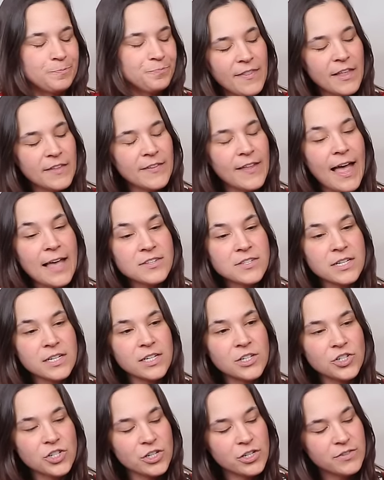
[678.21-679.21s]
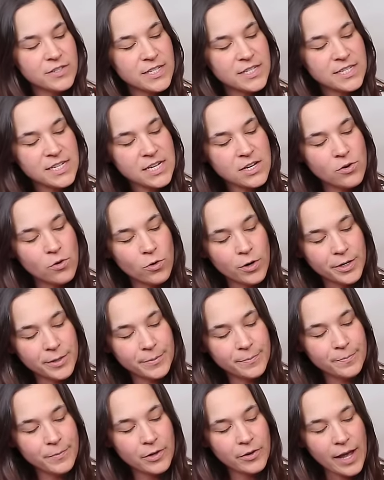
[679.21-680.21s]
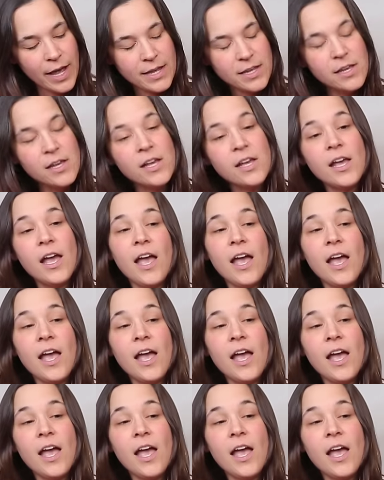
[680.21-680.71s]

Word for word: And then the last one I'm going to show you is a D chord, okay?